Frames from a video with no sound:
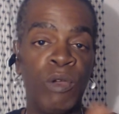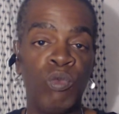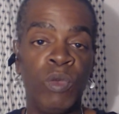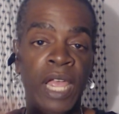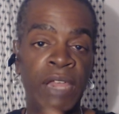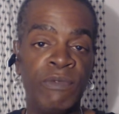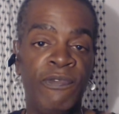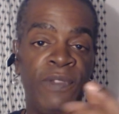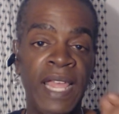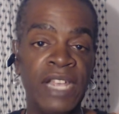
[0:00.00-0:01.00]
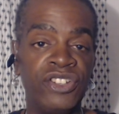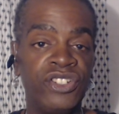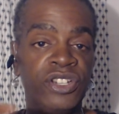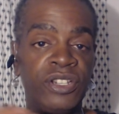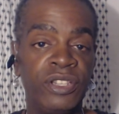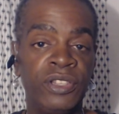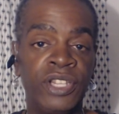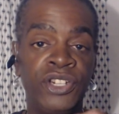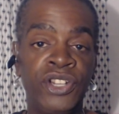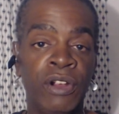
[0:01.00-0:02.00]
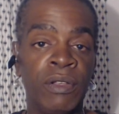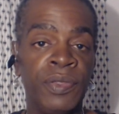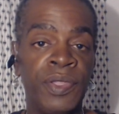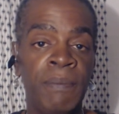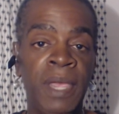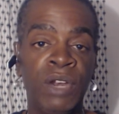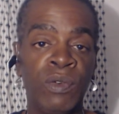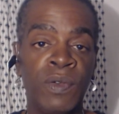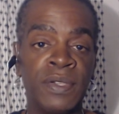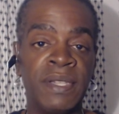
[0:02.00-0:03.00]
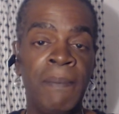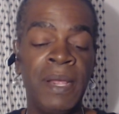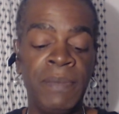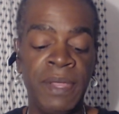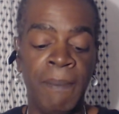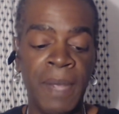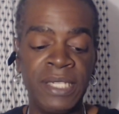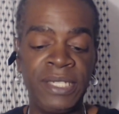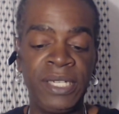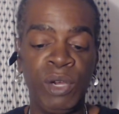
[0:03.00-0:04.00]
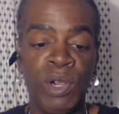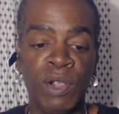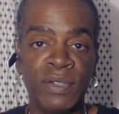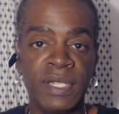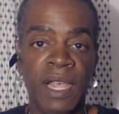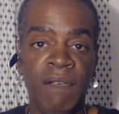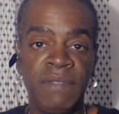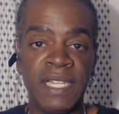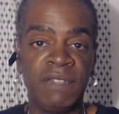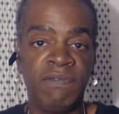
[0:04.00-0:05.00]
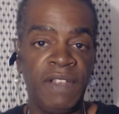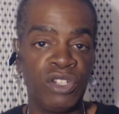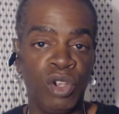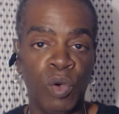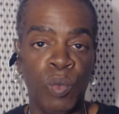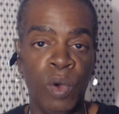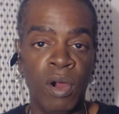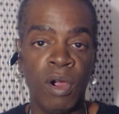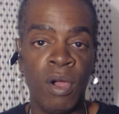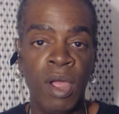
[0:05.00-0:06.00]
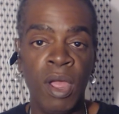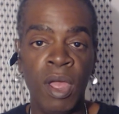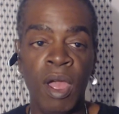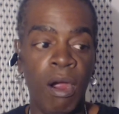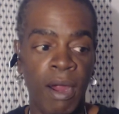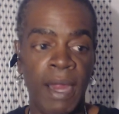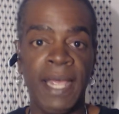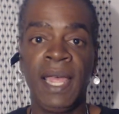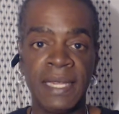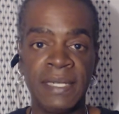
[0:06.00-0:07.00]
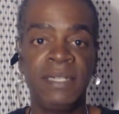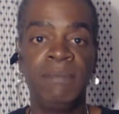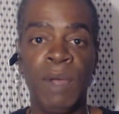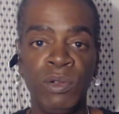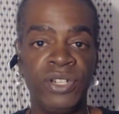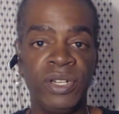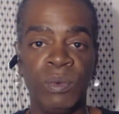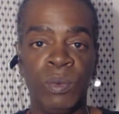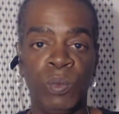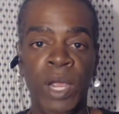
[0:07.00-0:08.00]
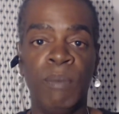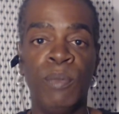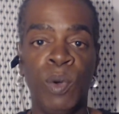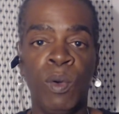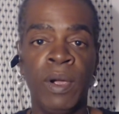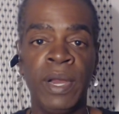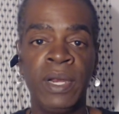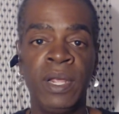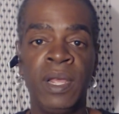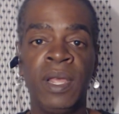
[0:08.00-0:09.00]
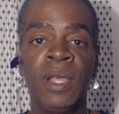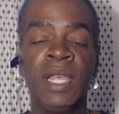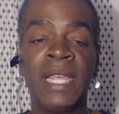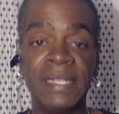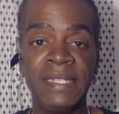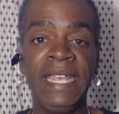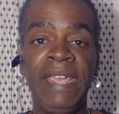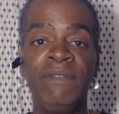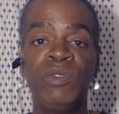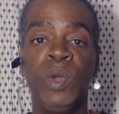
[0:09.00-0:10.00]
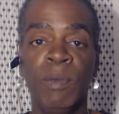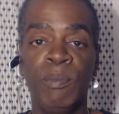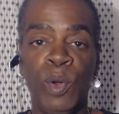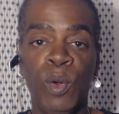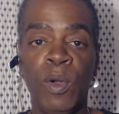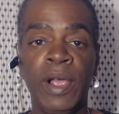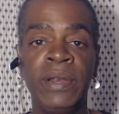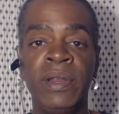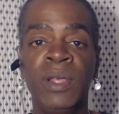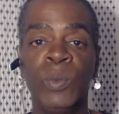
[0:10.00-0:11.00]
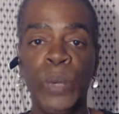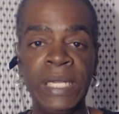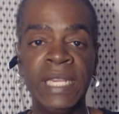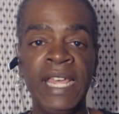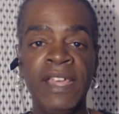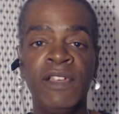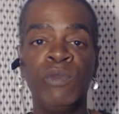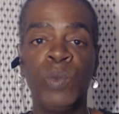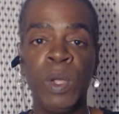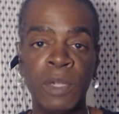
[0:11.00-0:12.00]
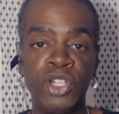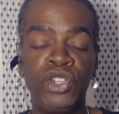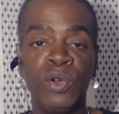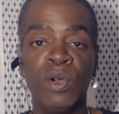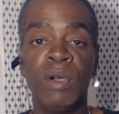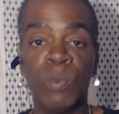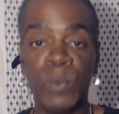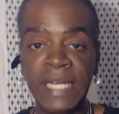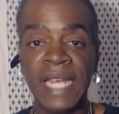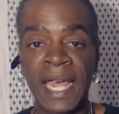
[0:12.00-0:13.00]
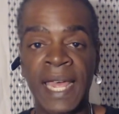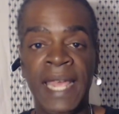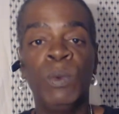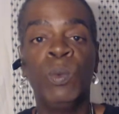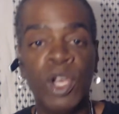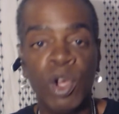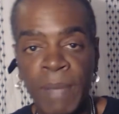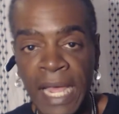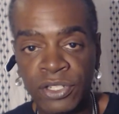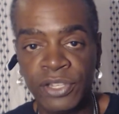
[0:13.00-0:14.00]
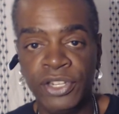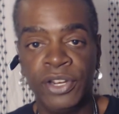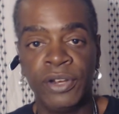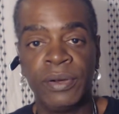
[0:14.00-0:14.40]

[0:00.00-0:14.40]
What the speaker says: And flesh, the dirt, the minerals, the materials of this physical world are in constant motion. We are born, conceived, we are born, we live, we mature, we die, we go back to the dirt.